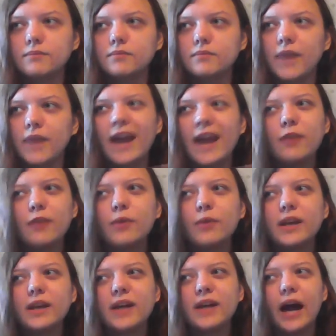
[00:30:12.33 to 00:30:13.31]

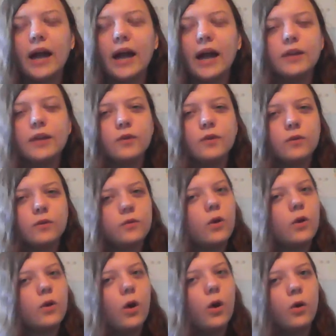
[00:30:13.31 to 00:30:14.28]
Henrik, I don't
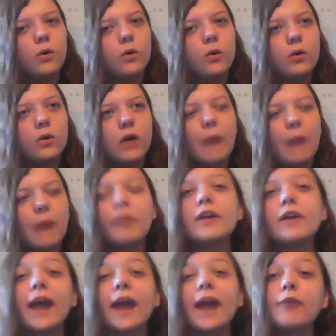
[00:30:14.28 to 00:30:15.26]
know.
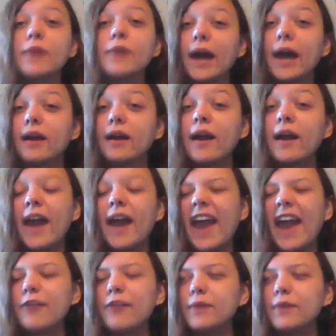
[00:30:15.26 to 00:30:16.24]
Apparently
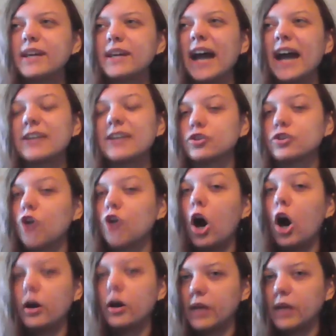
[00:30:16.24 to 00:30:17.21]
Henrik has a
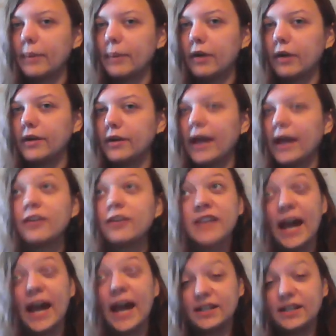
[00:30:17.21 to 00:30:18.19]
dog, apparently, and a
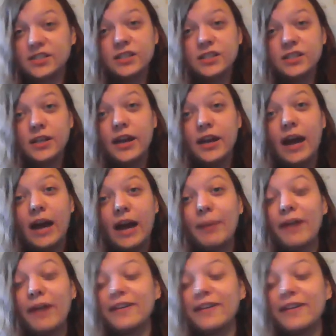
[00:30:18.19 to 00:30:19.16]
cat,
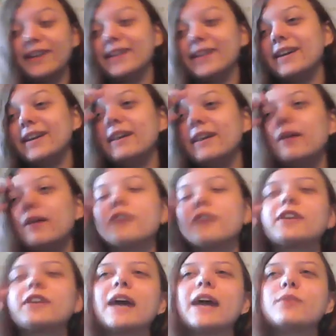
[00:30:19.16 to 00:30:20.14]
apparently. Well, the
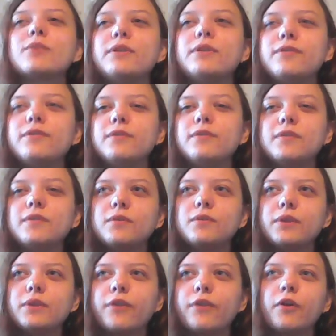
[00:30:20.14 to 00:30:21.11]
cat
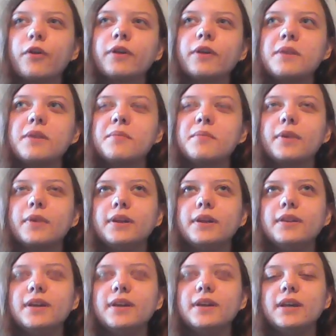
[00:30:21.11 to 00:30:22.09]
we've heard him in
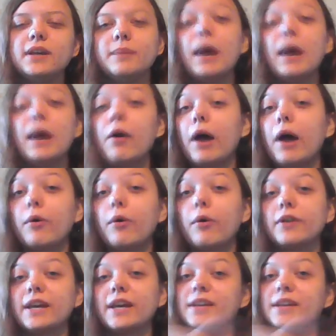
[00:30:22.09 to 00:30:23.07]
the Power Hour
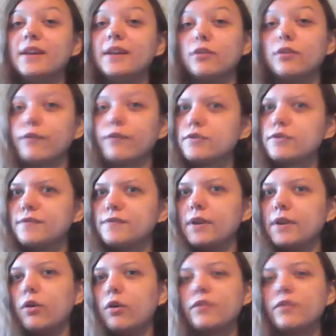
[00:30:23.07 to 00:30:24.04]
that he did, the first
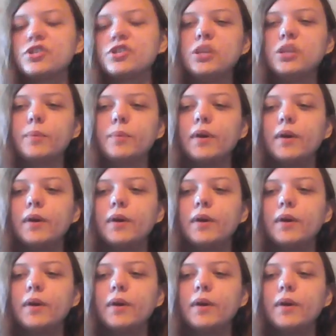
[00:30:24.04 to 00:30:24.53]
video of Sheep